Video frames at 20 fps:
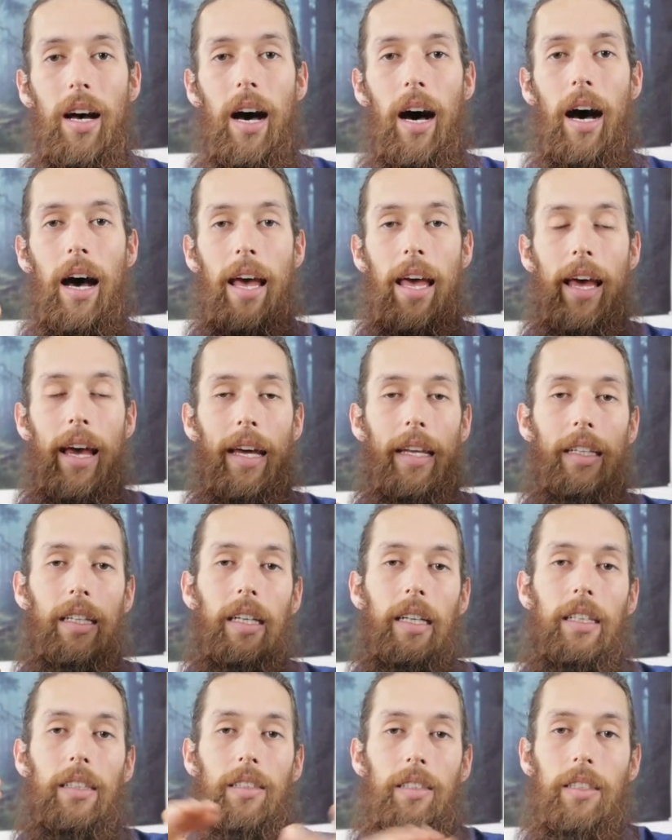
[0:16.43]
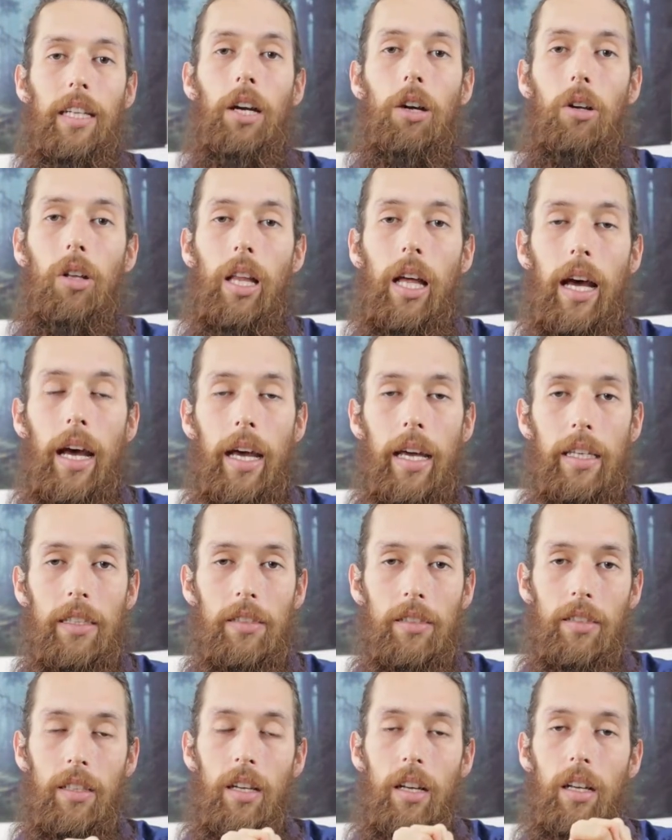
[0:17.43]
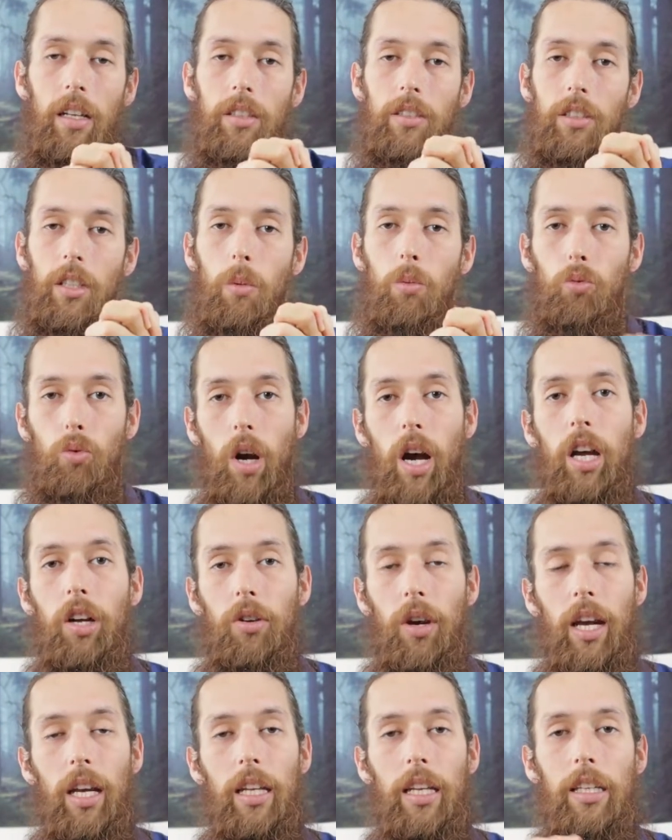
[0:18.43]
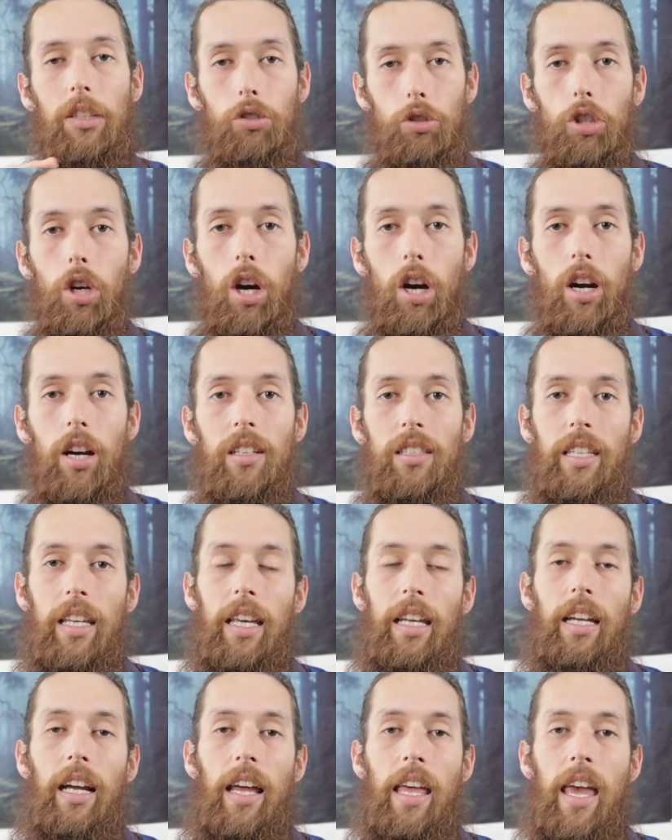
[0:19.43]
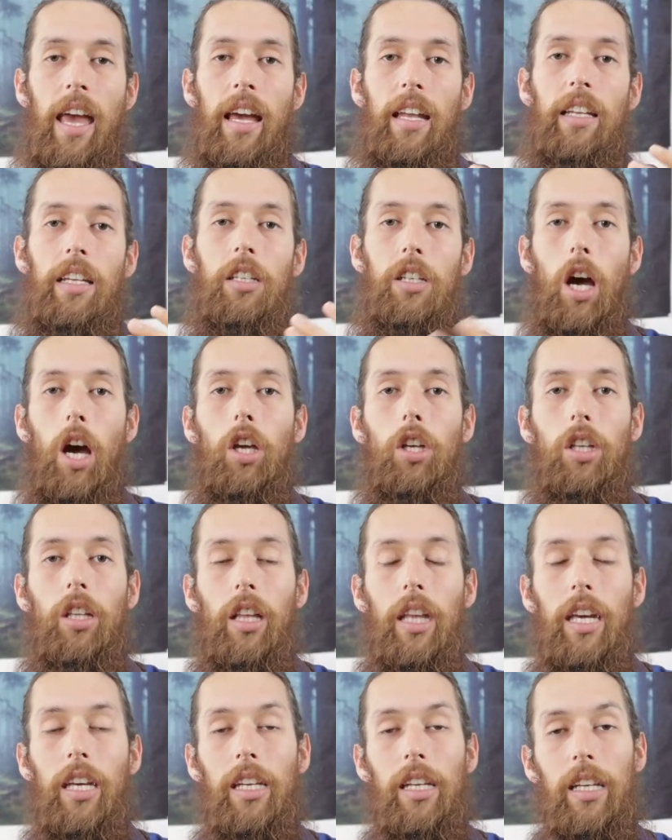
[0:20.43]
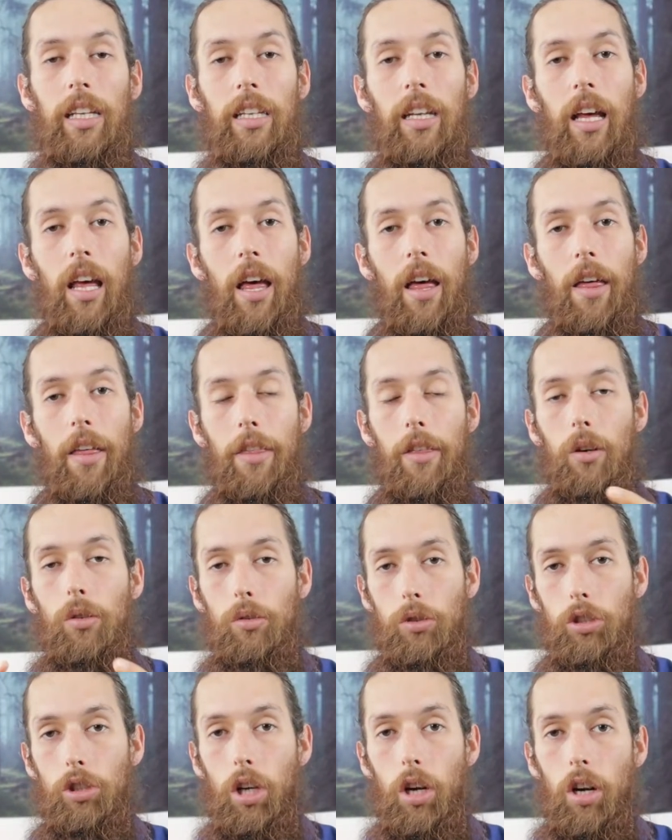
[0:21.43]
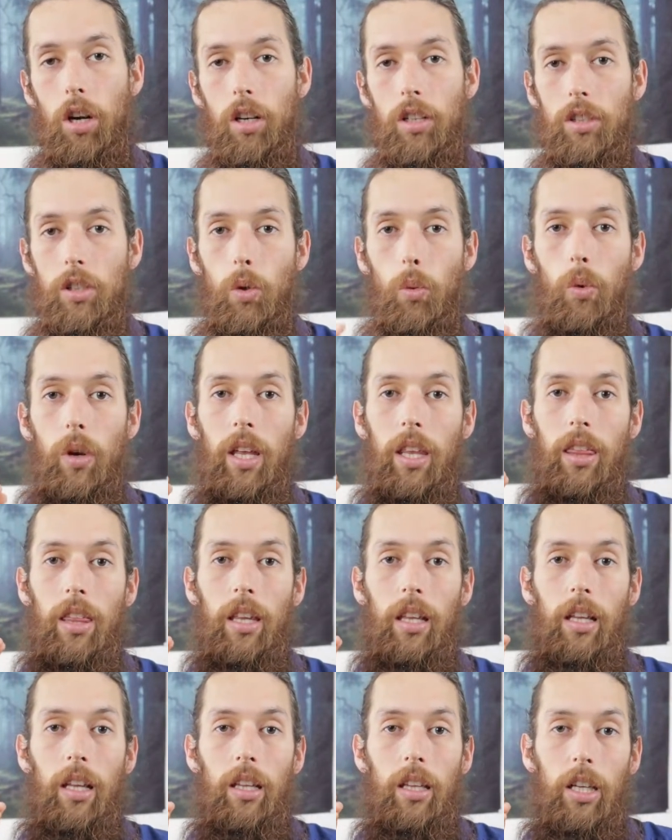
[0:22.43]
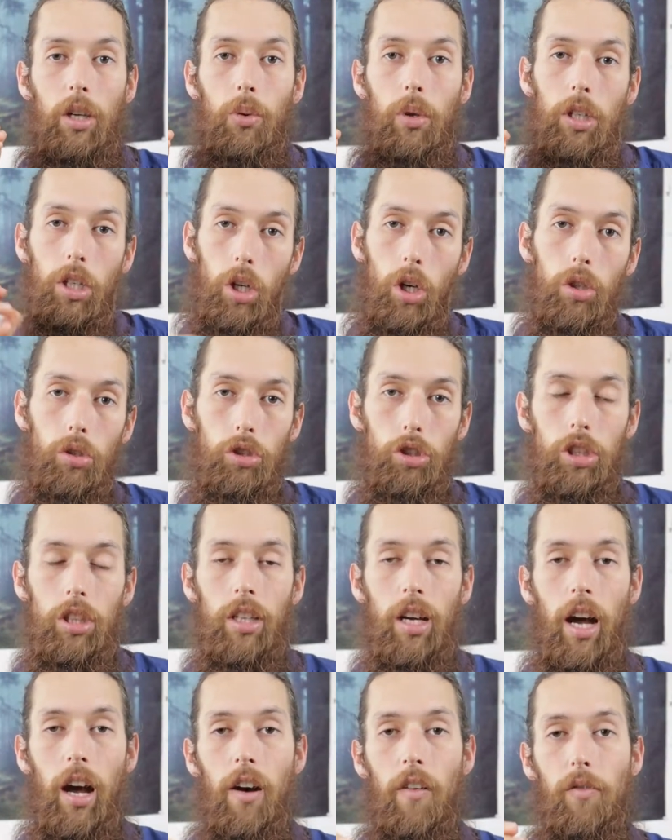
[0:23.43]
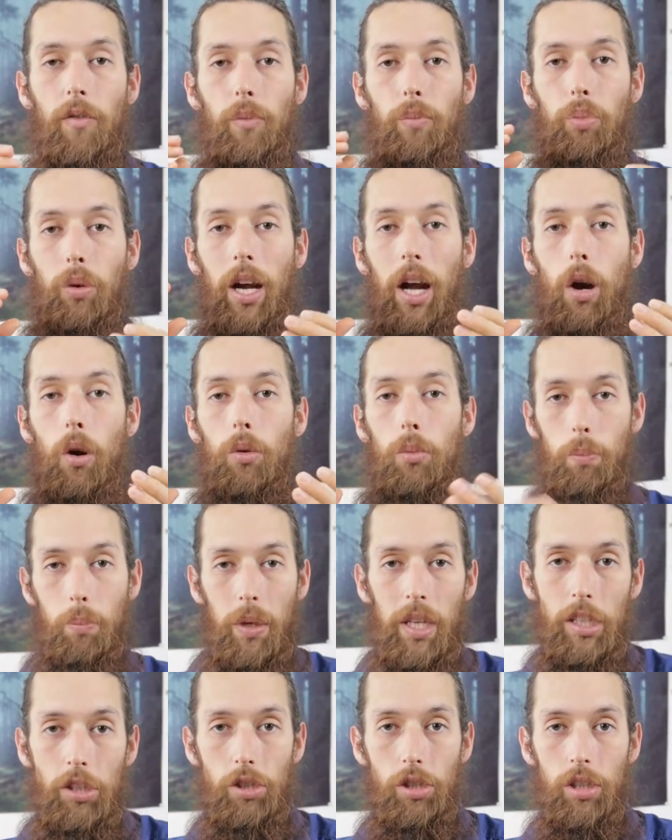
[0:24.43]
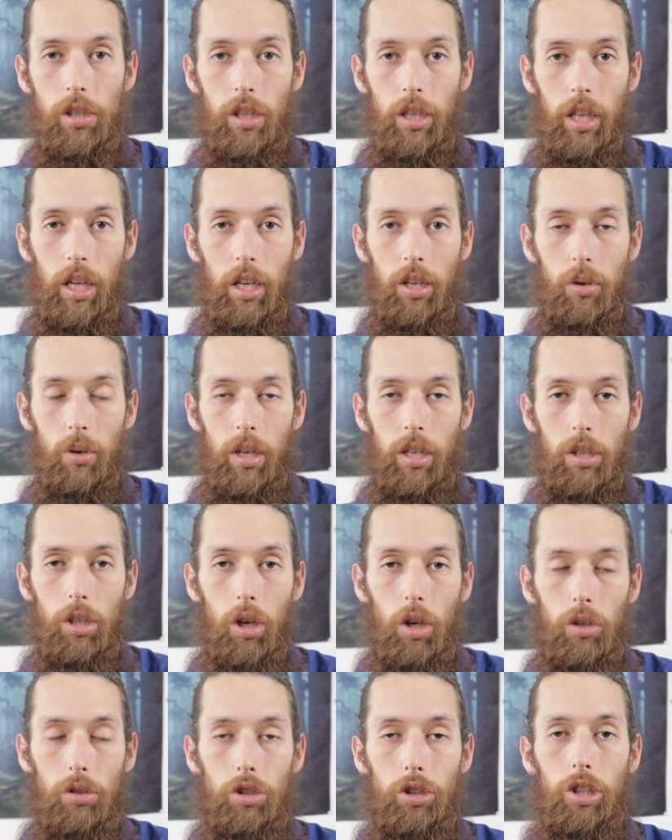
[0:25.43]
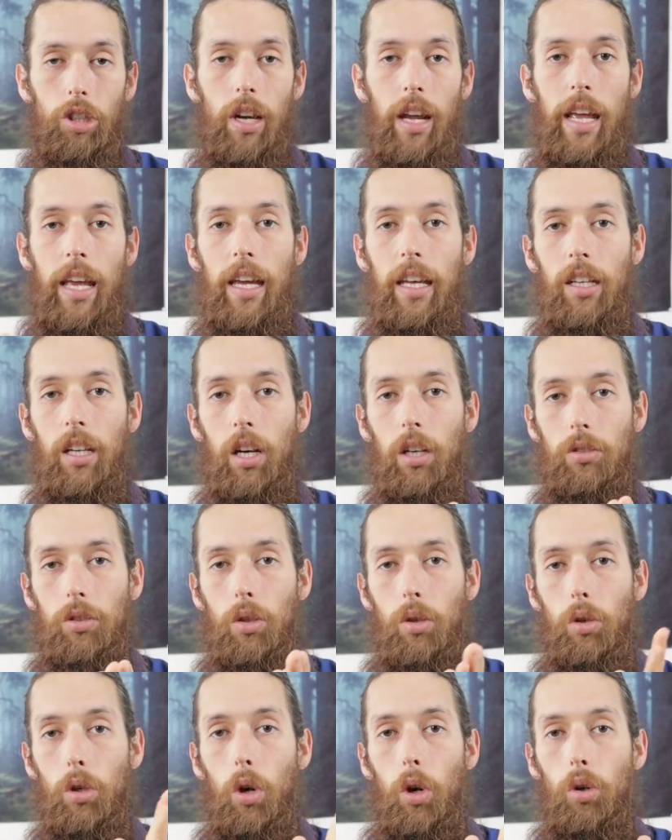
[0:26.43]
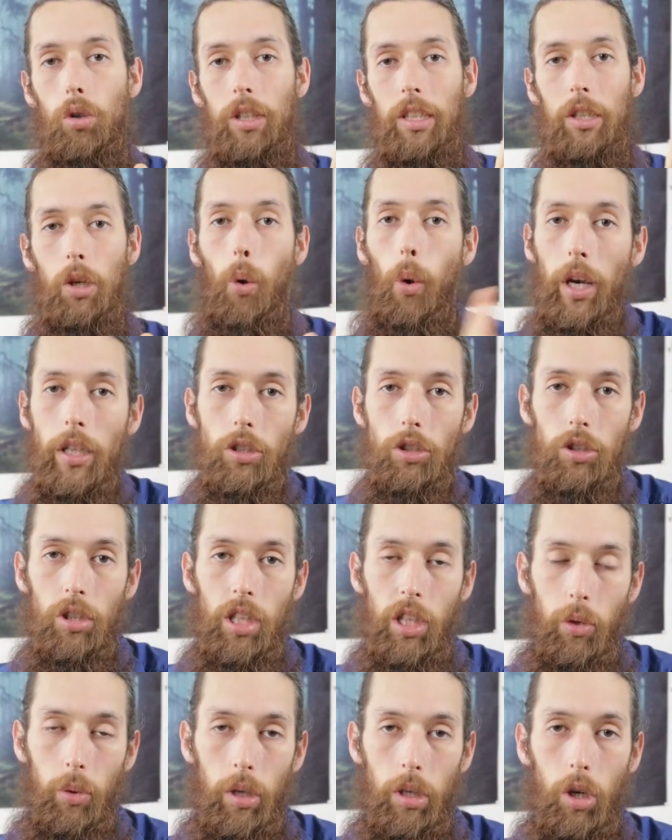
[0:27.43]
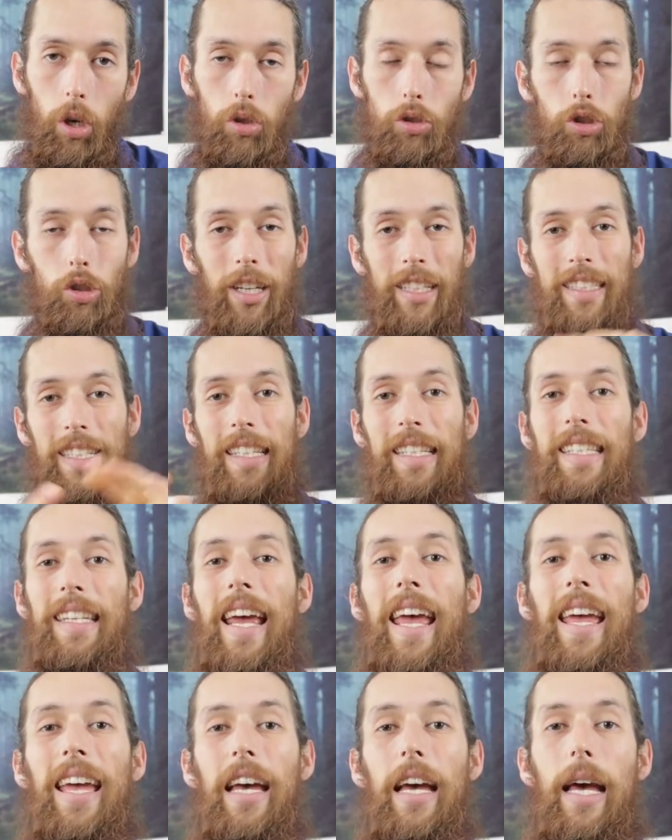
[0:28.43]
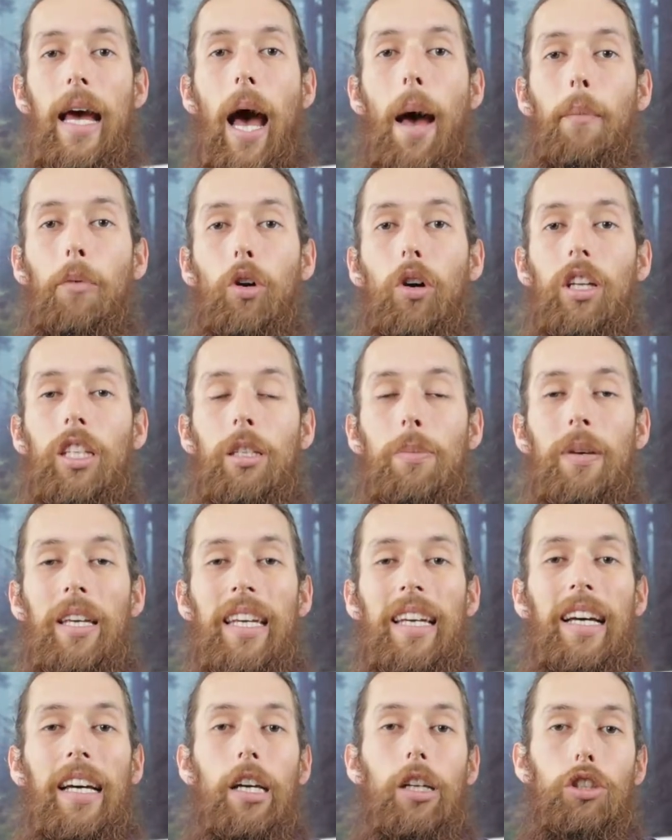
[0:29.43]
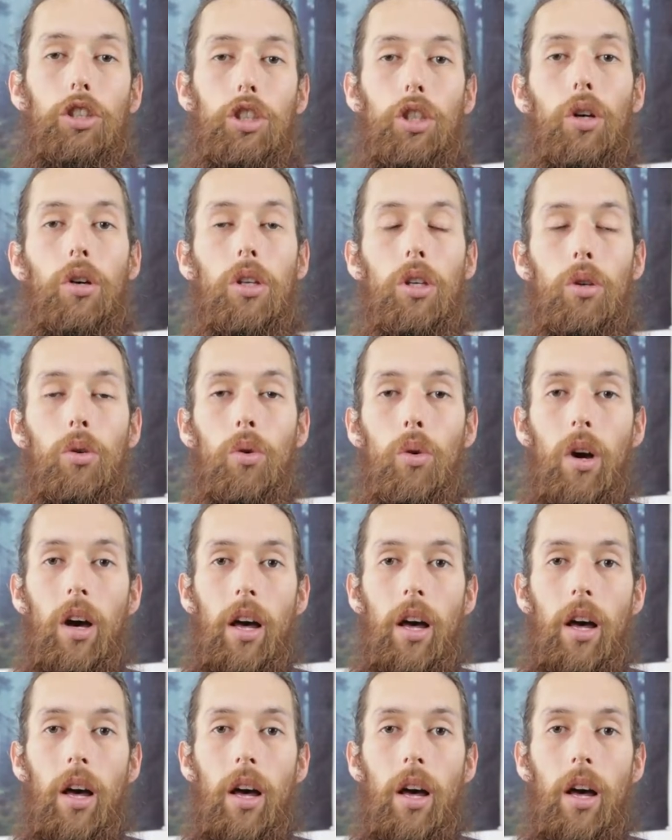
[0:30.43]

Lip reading: I had sterilized some rye grain in jars, and I had inoculated those jars with liquid culture of brown beach liquid culture and also golden oyster liquid culture. And today I'm going to be showing you